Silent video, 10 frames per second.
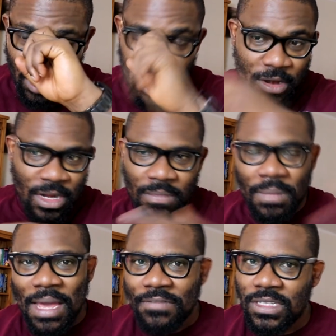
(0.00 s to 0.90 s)
earning
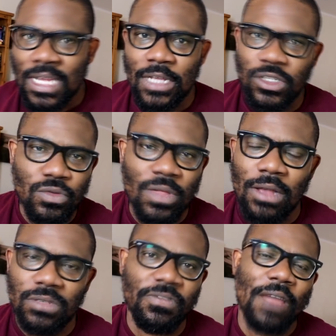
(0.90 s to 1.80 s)
maybe after tax
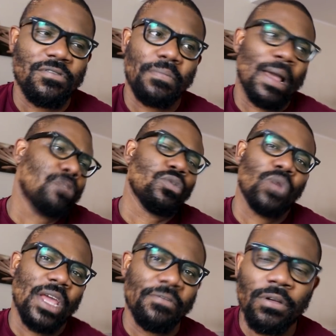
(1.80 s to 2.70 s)
£2,500 or
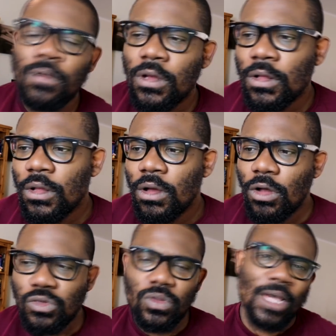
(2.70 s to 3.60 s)
whatever,
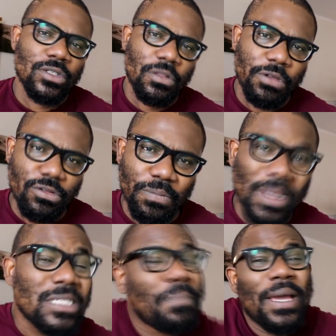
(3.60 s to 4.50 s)
or £2,300.
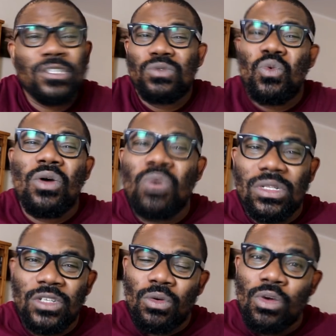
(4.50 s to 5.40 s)
It depends on
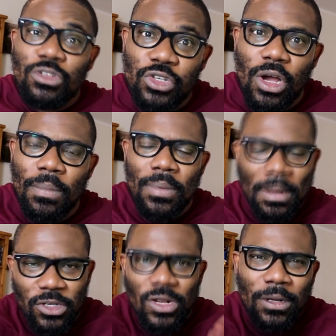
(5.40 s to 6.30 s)
what job. But
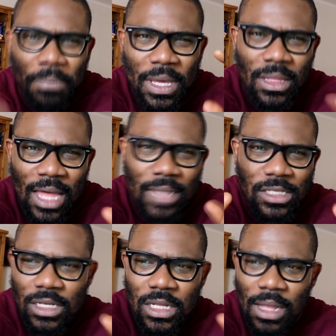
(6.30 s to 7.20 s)
I'm just trying to pick
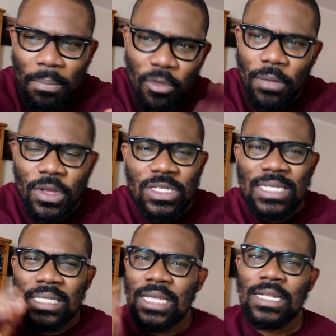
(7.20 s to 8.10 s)
that point because, as
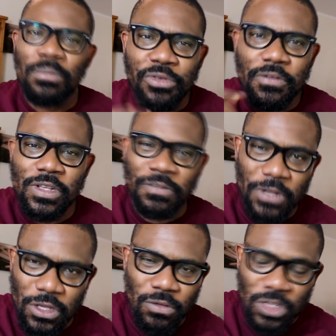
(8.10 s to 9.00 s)
I said in previous
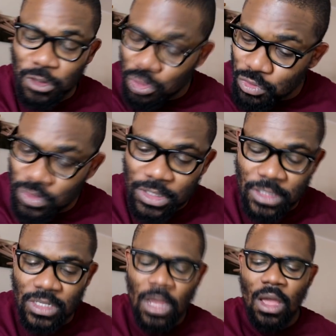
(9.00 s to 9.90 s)
videos, the truth is